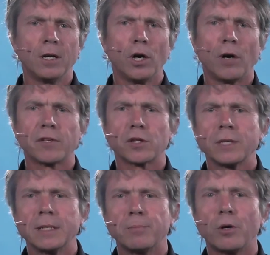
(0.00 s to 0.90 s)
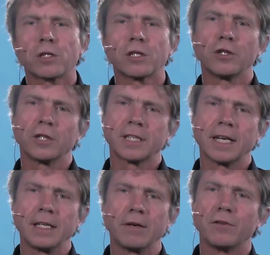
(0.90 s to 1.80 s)
offers only a partial
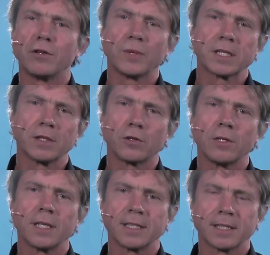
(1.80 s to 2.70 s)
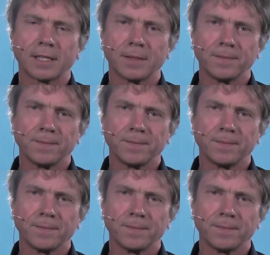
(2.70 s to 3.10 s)
understanding of non-Western contexts.